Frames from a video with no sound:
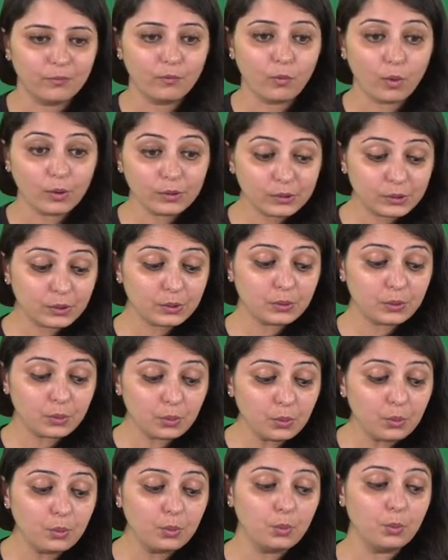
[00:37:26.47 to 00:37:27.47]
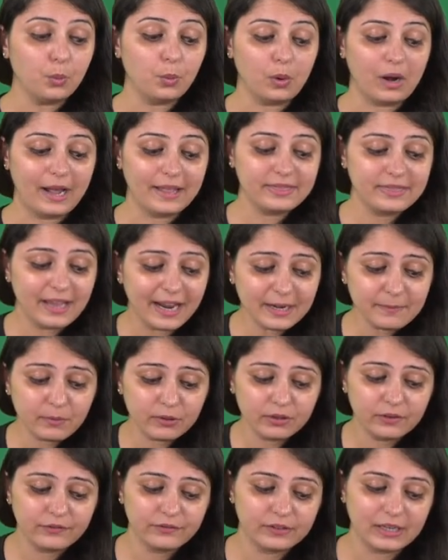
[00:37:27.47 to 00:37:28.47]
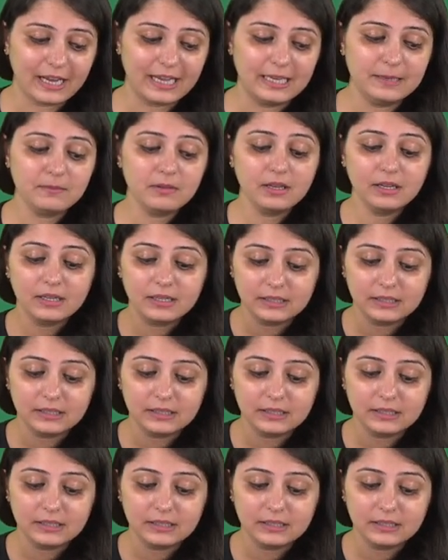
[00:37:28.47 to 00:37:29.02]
What to do? At that point of time,